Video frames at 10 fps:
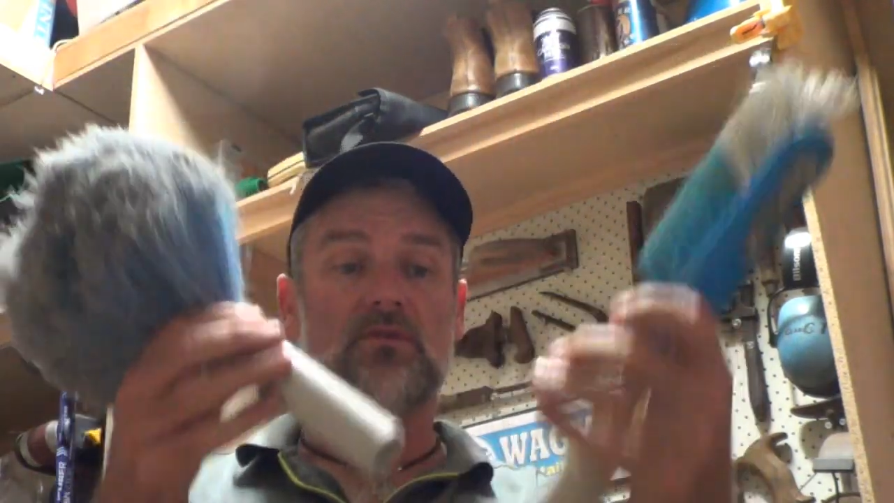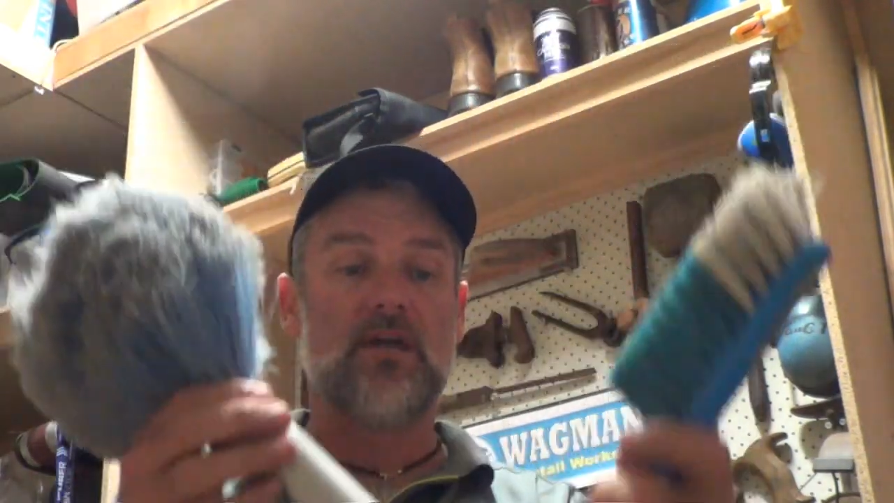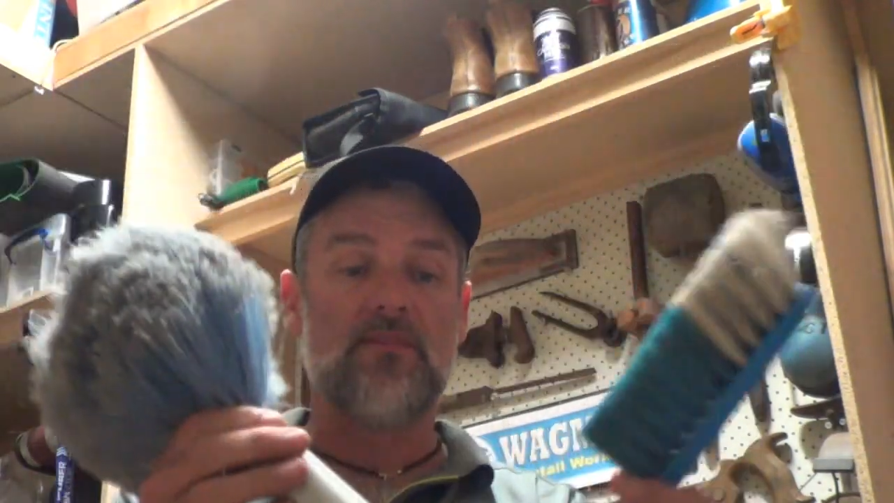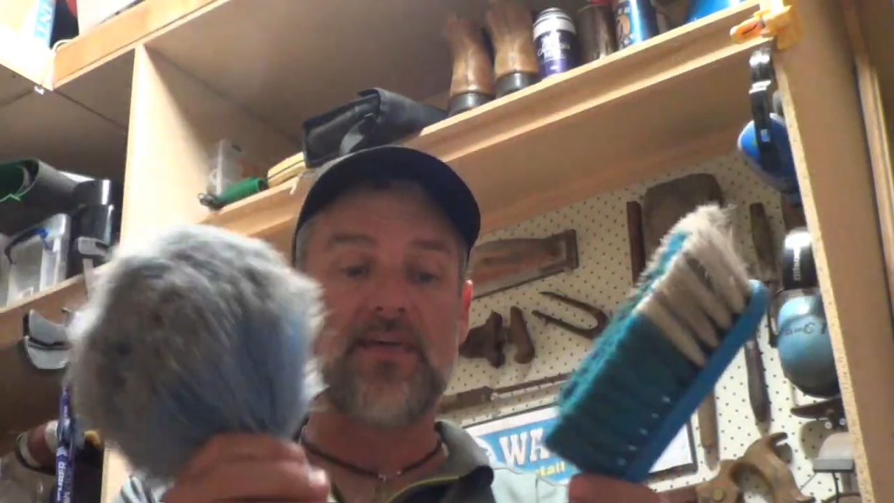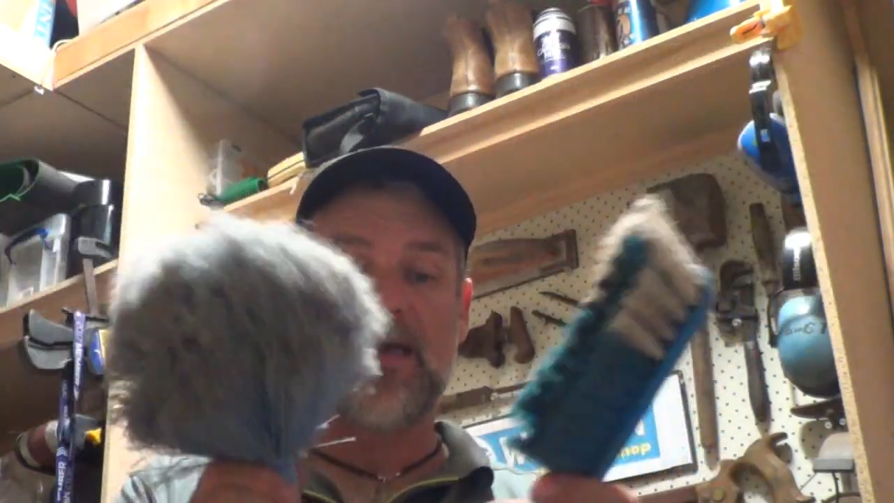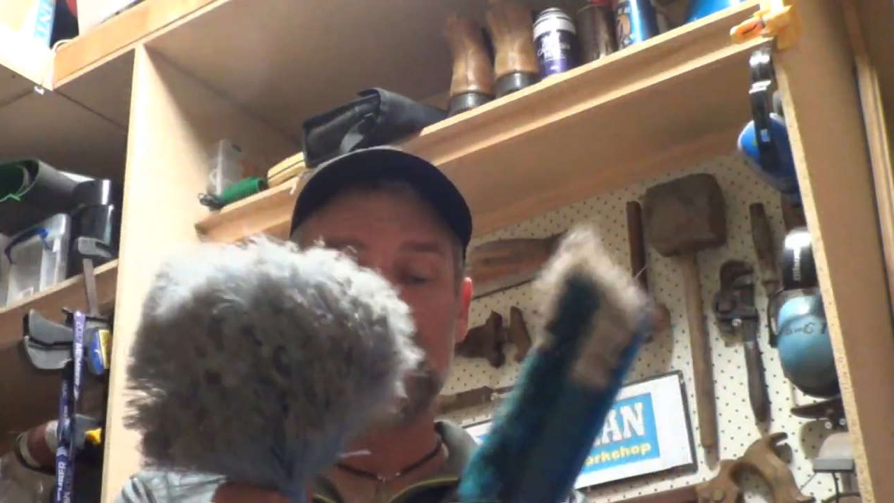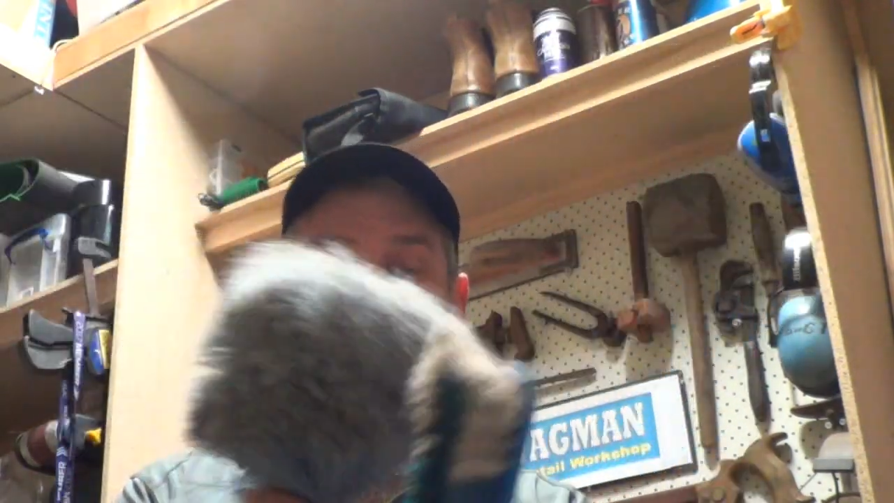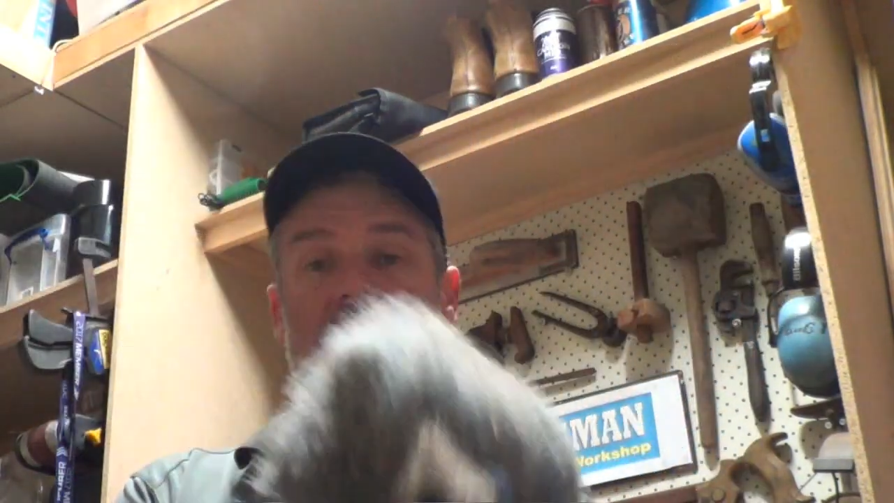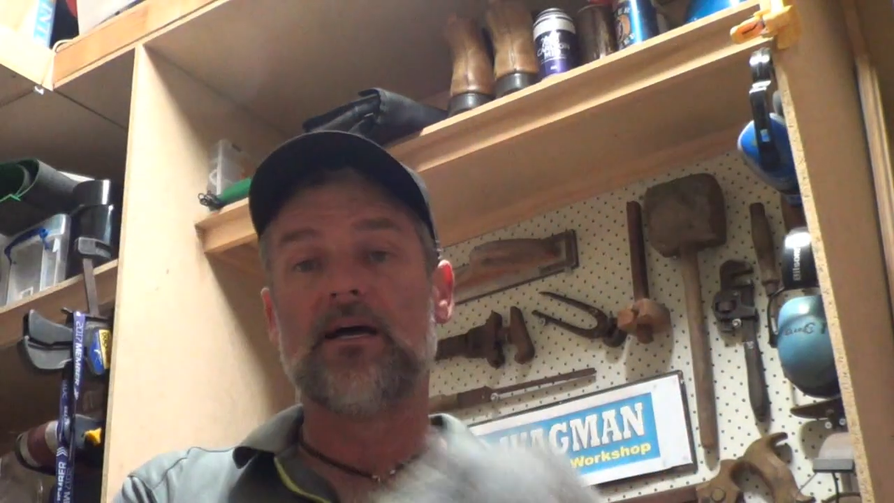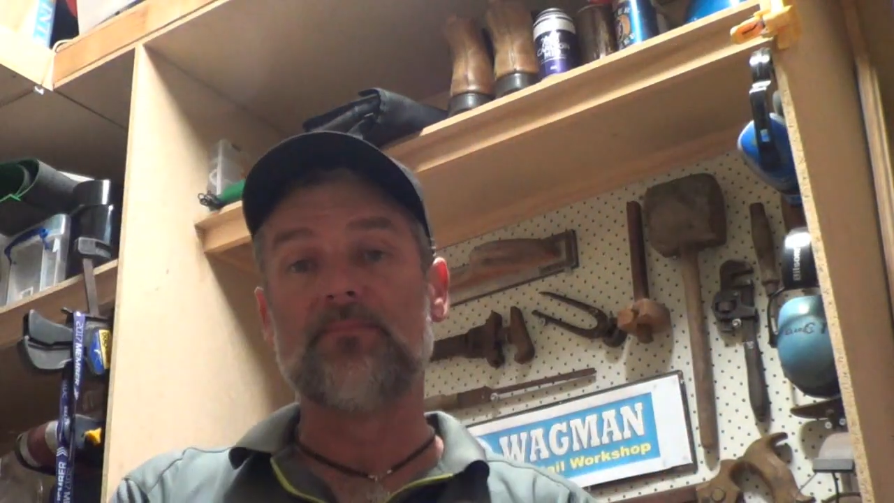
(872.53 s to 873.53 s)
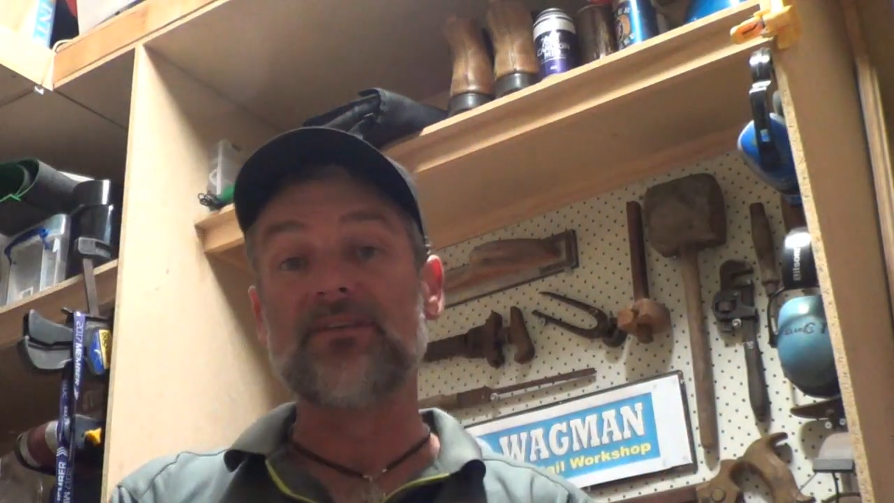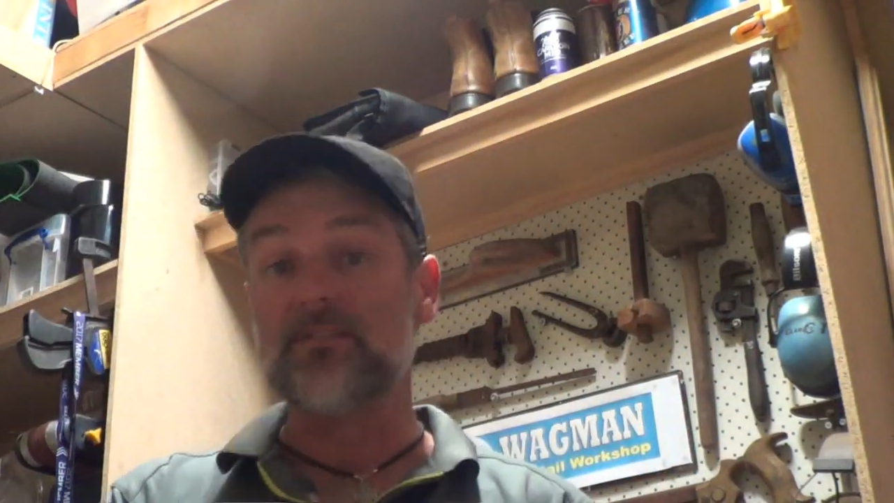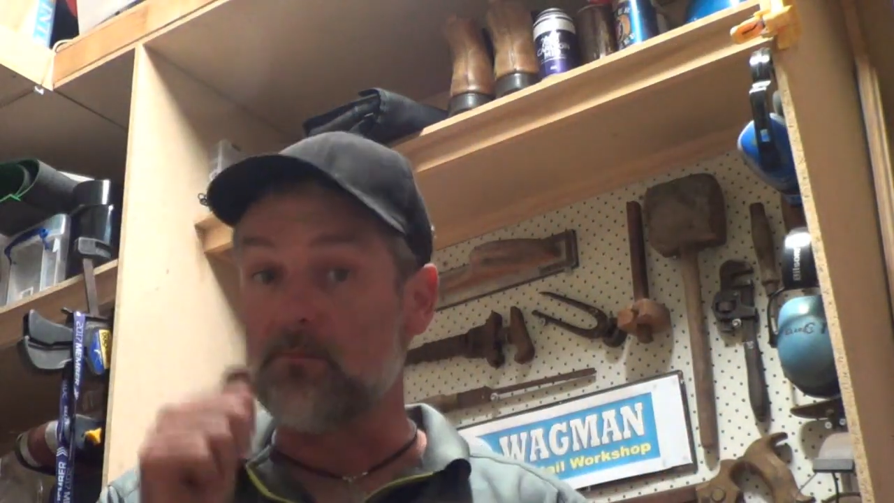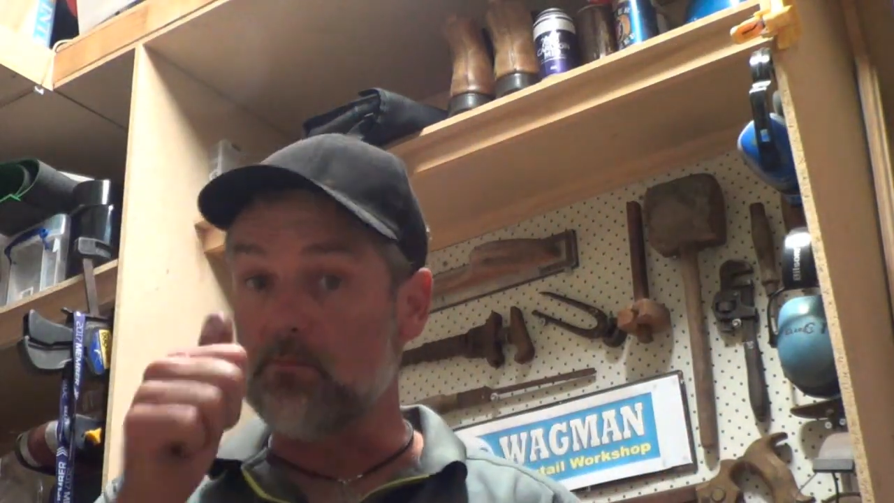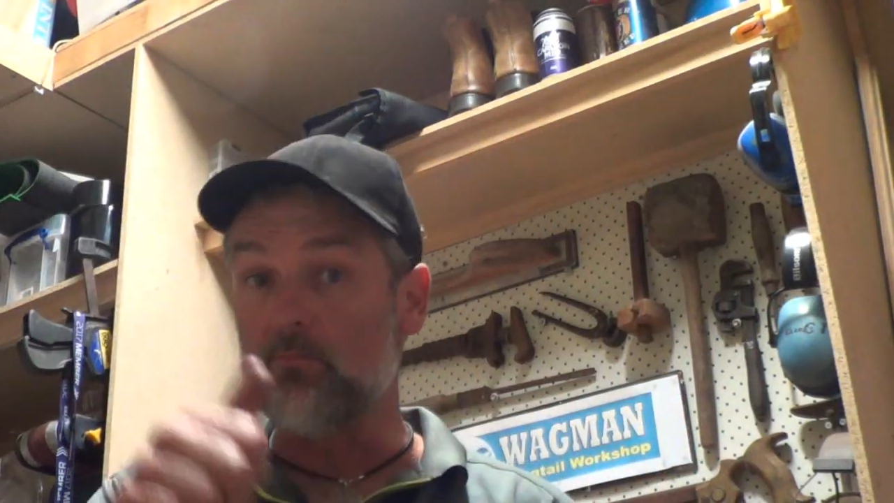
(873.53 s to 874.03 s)
and that
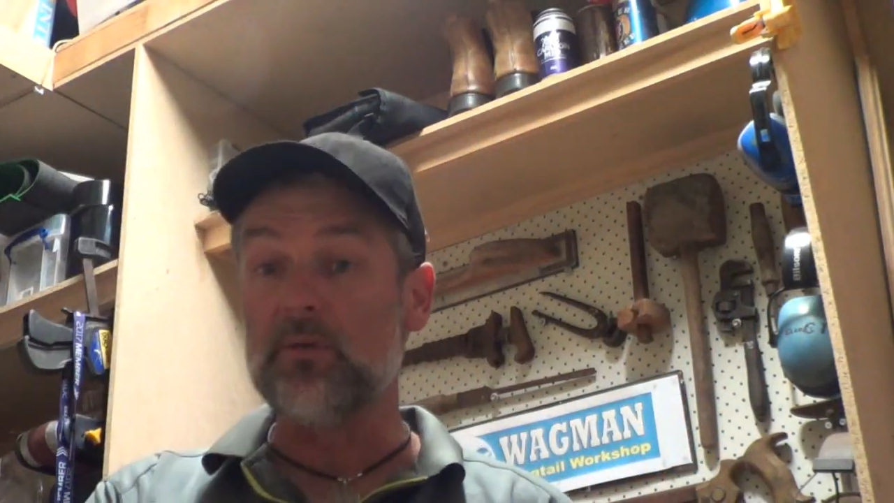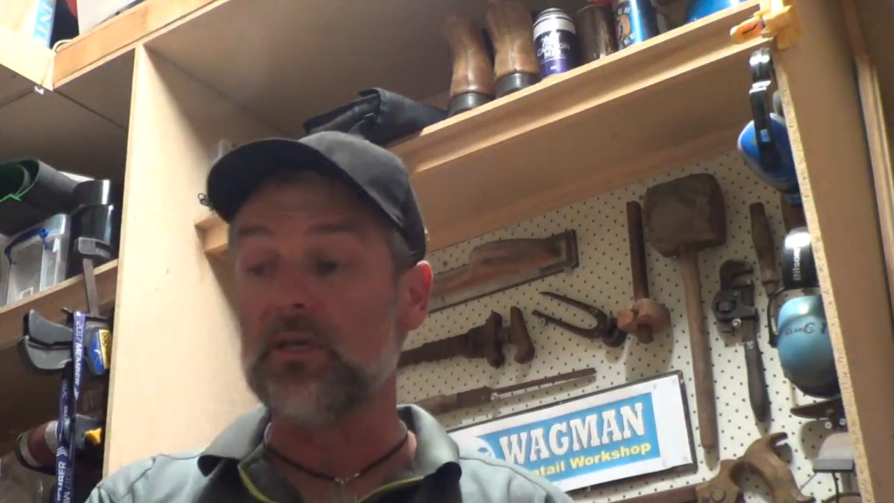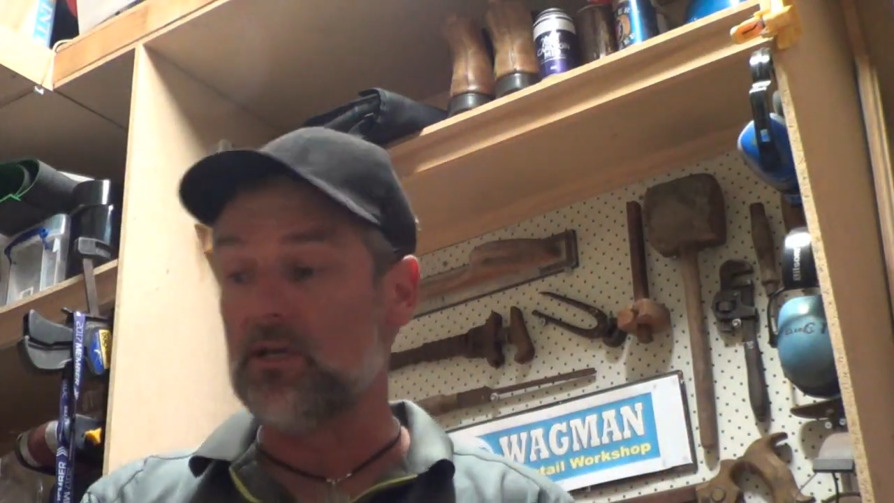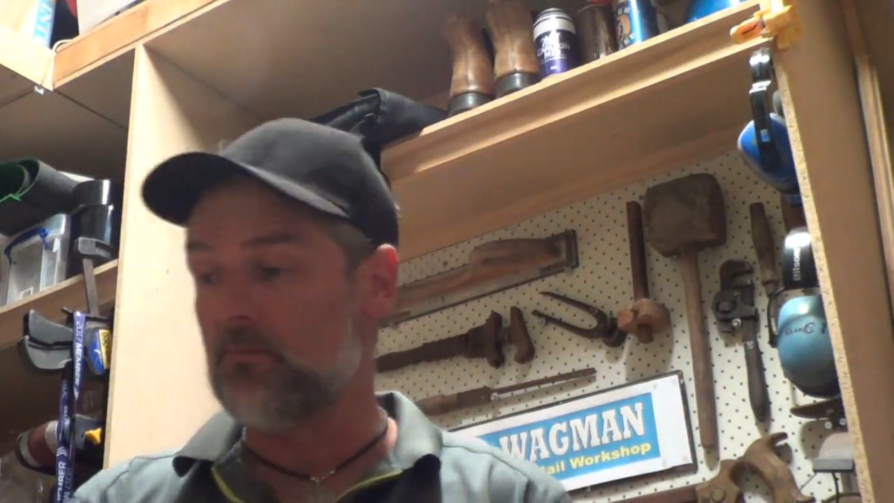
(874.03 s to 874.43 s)
is a big